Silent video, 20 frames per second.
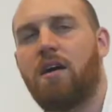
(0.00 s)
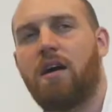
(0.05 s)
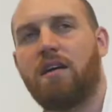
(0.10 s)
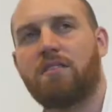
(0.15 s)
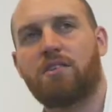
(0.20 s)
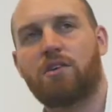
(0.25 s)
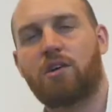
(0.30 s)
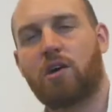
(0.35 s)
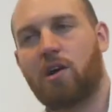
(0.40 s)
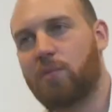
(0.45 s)

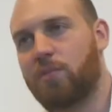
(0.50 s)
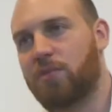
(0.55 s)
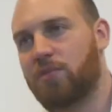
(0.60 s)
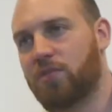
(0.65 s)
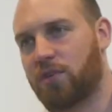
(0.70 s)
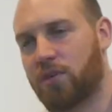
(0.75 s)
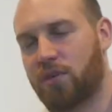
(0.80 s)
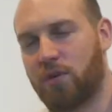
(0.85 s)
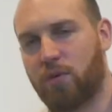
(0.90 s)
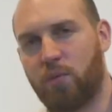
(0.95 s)
As a
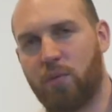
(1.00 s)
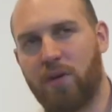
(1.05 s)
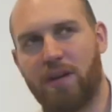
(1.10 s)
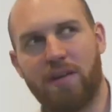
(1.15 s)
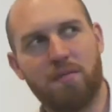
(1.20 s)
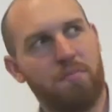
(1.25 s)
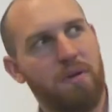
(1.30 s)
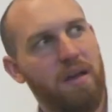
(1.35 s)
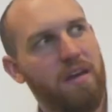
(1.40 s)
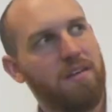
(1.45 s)
carpenter, you're
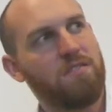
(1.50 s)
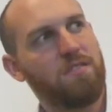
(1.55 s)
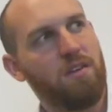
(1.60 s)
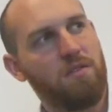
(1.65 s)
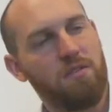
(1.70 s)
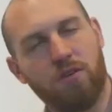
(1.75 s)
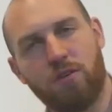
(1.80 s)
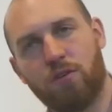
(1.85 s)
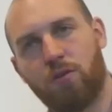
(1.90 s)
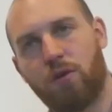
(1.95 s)
really based
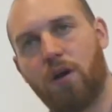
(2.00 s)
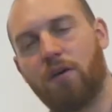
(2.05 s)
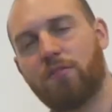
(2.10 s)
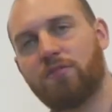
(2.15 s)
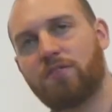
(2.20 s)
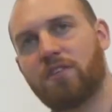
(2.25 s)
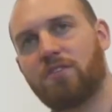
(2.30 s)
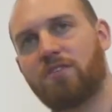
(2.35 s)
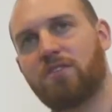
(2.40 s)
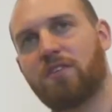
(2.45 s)
on the
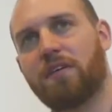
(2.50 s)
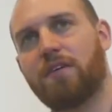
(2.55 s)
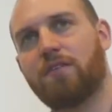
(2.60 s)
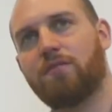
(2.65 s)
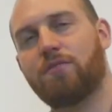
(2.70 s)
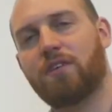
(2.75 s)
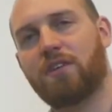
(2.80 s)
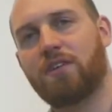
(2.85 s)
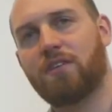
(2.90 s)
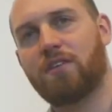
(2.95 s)
craft
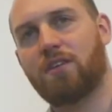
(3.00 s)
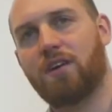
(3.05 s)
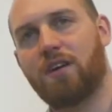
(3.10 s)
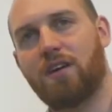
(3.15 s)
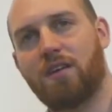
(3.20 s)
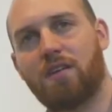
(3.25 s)
itself, and